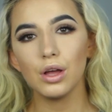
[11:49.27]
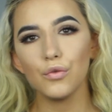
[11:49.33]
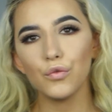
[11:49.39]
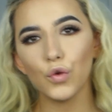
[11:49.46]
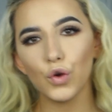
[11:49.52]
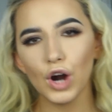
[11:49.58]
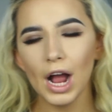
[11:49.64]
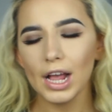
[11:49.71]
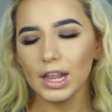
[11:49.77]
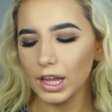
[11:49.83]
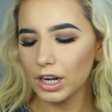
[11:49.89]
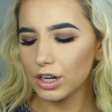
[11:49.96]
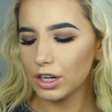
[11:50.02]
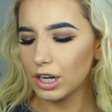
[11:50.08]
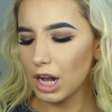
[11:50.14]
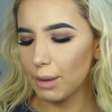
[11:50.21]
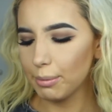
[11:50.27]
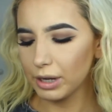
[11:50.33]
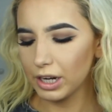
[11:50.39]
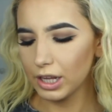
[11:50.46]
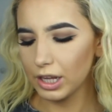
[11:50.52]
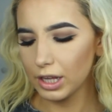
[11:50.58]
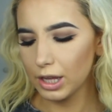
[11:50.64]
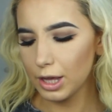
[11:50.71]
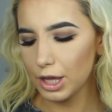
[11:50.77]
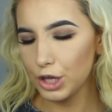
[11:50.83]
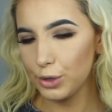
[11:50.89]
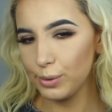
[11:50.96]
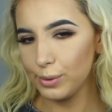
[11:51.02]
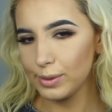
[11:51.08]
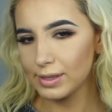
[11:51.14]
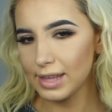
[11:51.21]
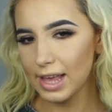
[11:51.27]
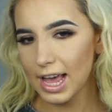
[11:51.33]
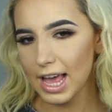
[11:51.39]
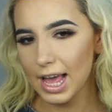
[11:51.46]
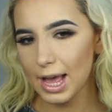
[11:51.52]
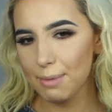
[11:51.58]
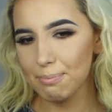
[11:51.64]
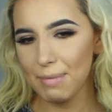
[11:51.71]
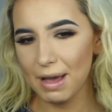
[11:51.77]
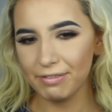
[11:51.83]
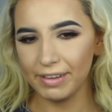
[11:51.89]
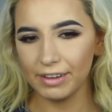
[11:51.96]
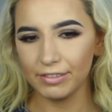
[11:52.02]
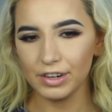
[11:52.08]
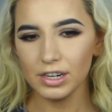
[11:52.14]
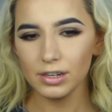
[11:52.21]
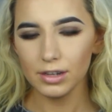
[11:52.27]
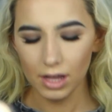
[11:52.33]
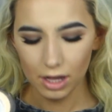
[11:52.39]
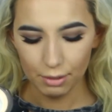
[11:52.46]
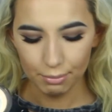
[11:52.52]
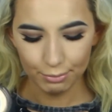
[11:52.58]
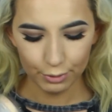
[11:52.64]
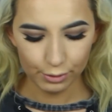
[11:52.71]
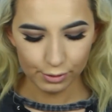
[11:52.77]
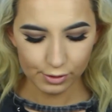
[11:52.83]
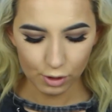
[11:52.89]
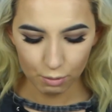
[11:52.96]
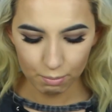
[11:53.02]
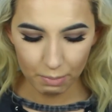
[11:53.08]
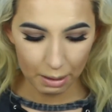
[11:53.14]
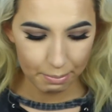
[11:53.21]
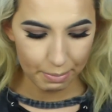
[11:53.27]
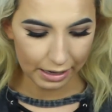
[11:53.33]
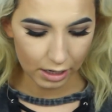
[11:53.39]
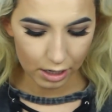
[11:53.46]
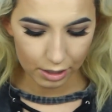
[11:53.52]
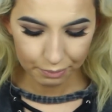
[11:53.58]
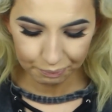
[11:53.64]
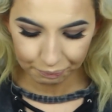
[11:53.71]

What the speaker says: For highlighter, I'm going to use my favorite, Moonstone by Becca.